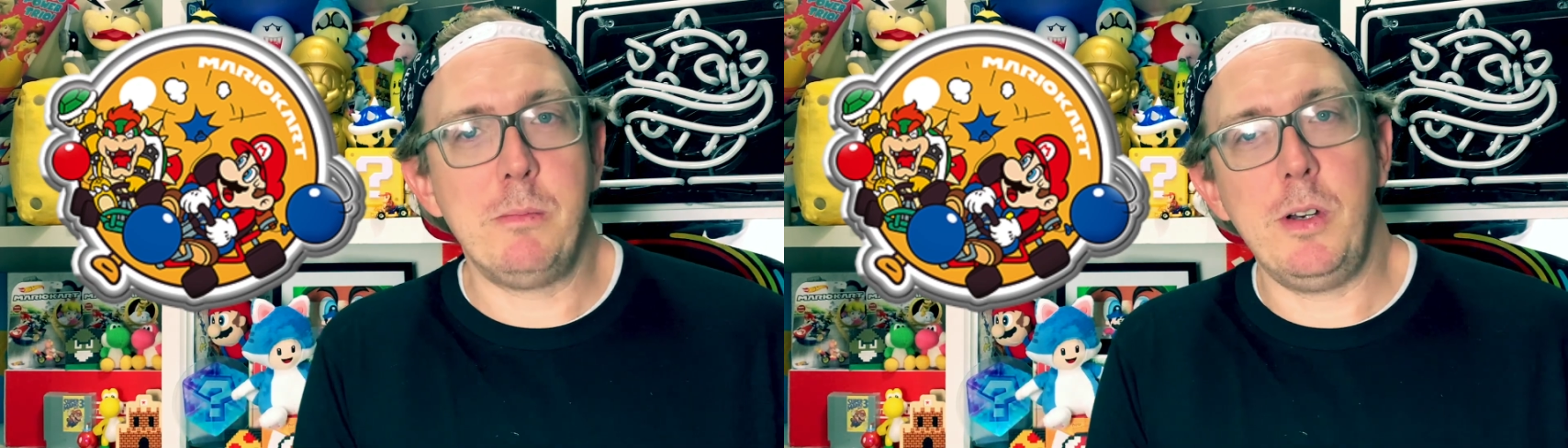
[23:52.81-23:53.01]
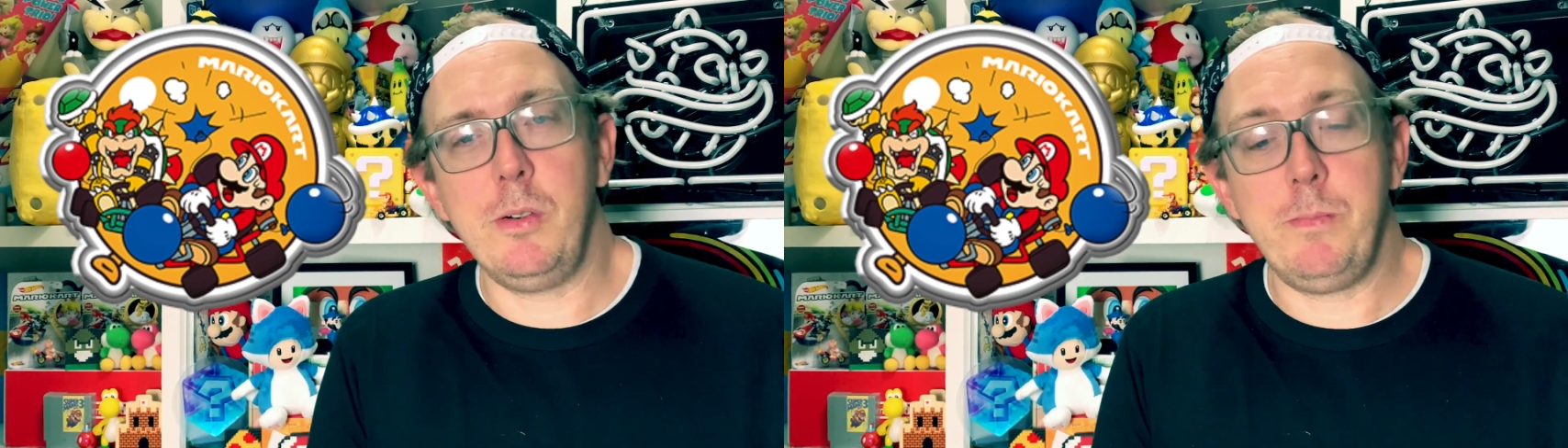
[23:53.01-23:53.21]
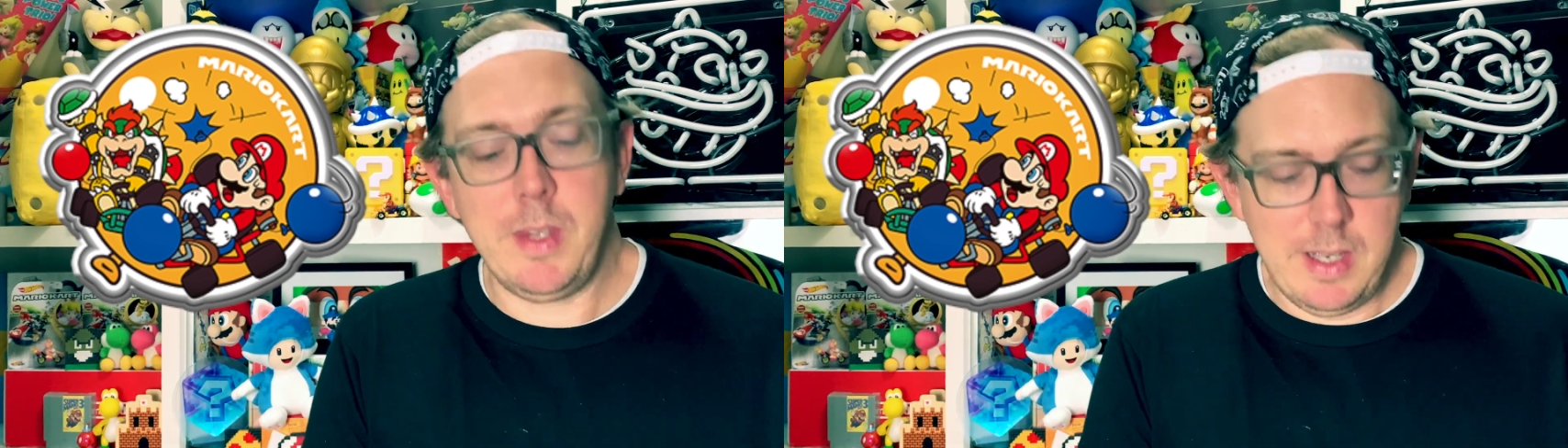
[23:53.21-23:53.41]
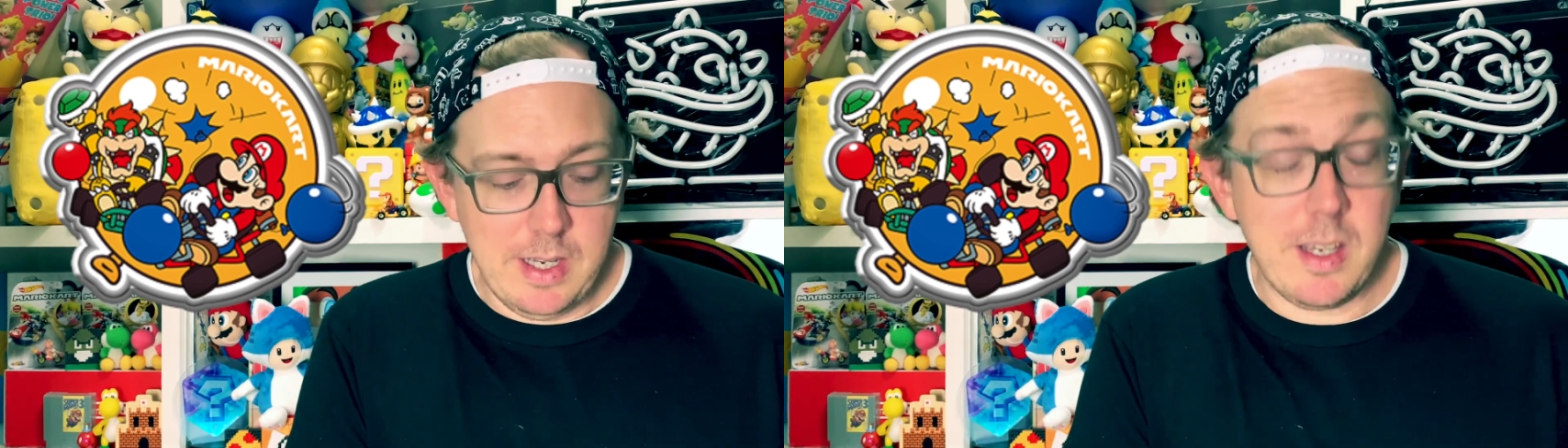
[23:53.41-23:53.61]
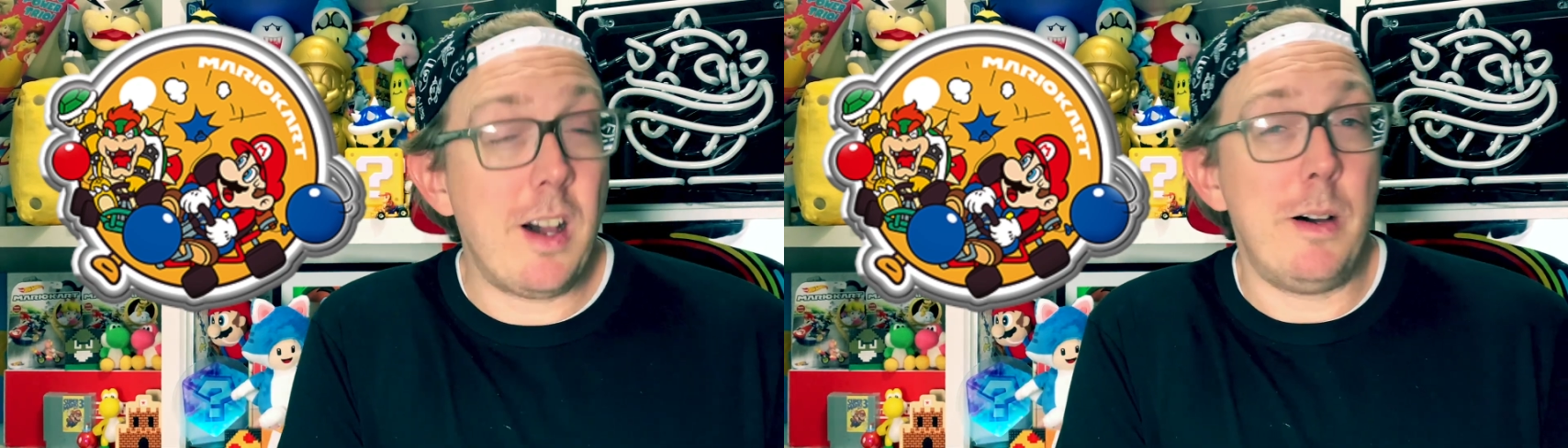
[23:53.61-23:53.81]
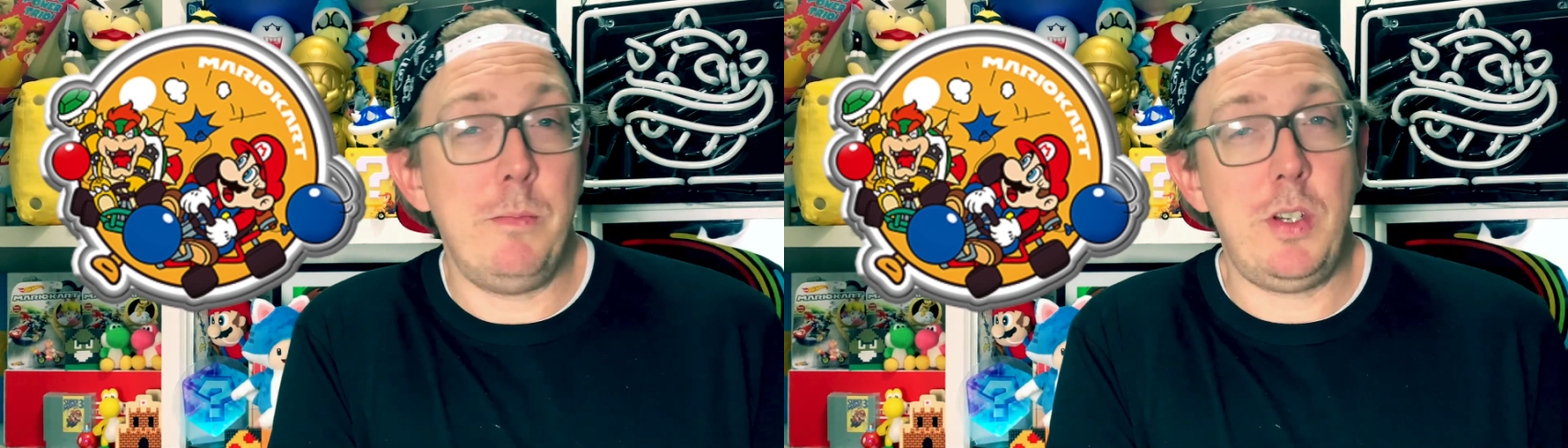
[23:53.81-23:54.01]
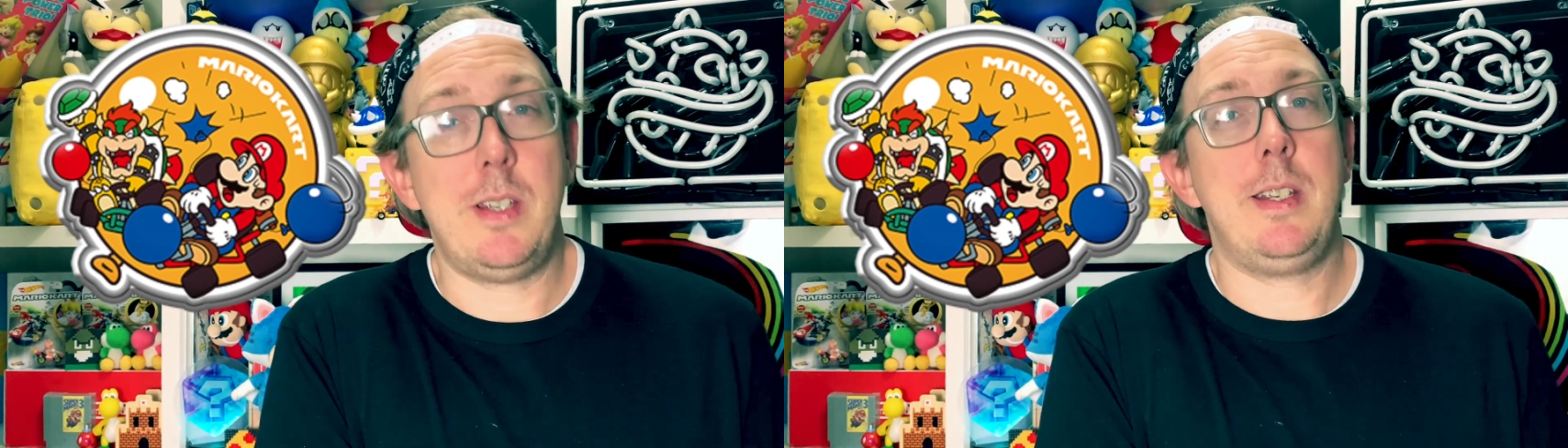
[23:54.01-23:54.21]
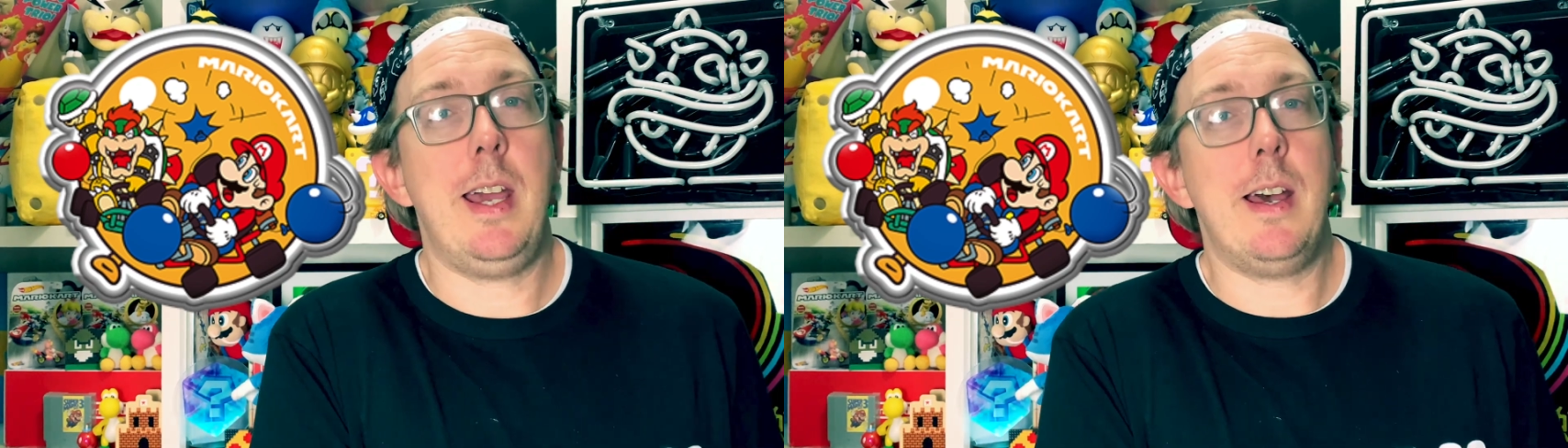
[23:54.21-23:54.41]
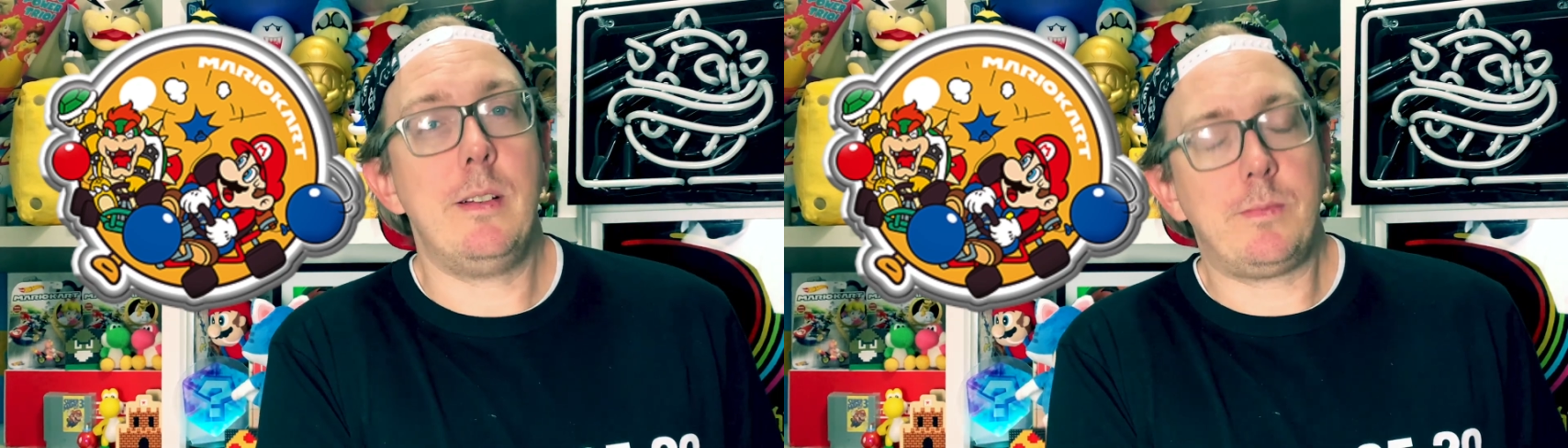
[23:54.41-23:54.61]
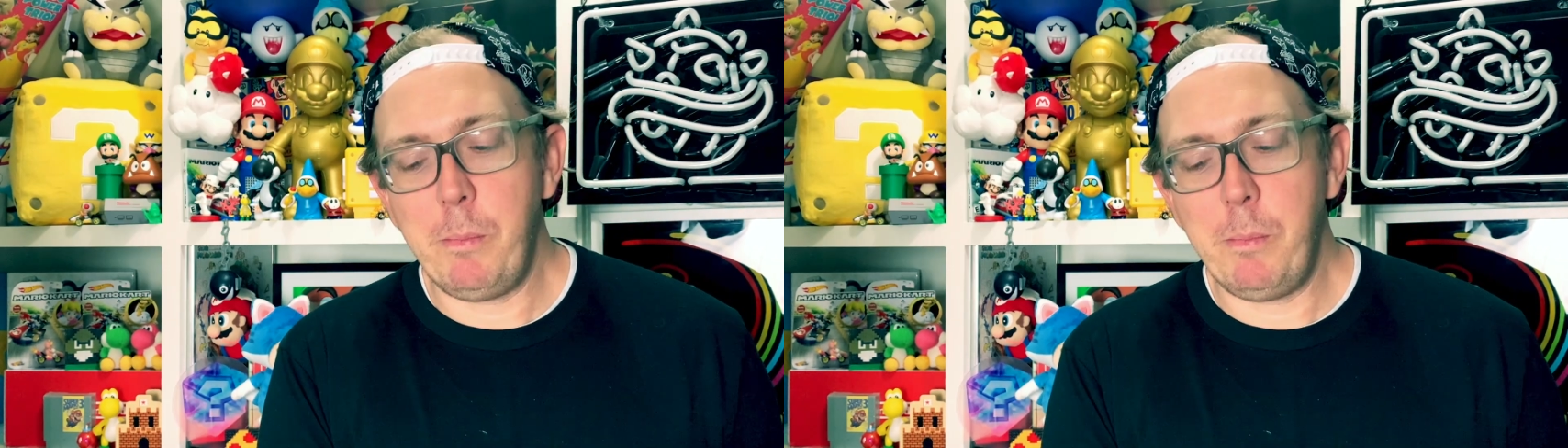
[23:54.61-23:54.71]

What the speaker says: mode come just yet.